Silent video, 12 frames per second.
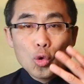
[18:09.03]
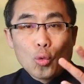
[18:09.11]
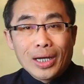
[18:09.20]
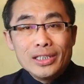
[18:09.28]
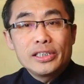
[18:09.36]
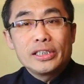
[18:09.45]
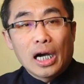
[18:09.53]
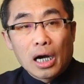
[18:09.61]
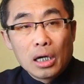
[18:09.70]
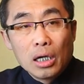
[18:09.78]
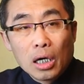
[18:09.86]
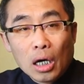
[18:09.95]

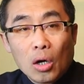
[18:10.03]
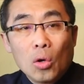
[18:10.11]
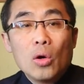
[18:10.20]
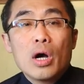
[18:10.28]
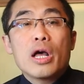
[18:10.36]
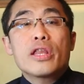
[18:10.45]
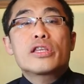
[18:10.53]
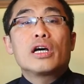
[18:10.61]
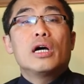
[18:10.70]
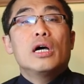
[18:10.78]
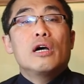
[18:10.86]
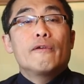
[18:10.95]
Guanxiang or
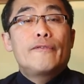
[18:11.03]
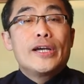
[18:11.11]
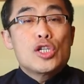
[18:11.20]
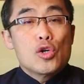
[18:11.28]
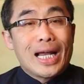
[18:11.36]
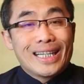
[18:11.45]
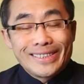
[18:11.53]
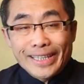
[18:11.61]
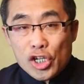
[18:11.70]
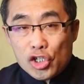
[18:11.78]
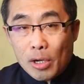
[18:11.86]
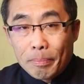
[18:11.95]
the
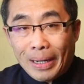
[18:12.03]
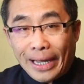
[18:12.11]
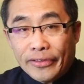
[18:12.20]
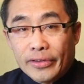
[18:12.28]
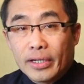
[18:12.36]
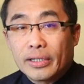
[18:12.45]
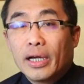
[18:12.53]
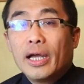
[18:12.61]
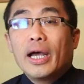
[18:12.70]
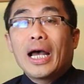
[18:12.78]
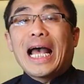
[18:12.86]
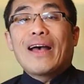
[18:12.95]
visualization method
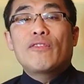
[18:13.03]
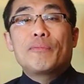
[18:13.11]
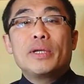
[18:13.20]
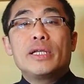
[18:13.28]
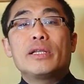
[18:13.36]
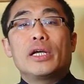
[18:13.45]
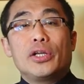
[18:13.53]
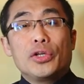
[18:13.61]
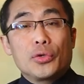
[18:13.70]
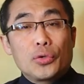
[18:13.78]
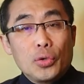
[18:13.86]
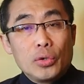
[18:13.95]
have been
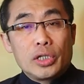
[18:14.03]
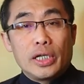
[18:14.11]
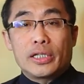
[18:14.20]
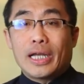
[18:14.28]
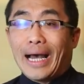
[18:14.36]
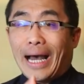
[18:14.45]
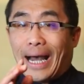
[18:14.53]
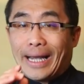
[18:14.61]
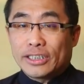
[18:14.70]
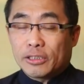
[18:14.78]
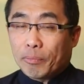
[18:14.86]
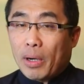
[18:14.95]
included
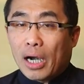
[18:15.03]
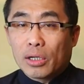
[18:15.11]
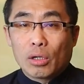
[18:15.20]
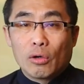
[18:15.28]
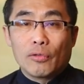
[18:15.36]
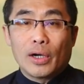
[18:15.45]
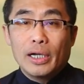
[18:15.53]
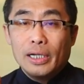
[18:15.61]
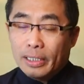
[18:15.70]
as part of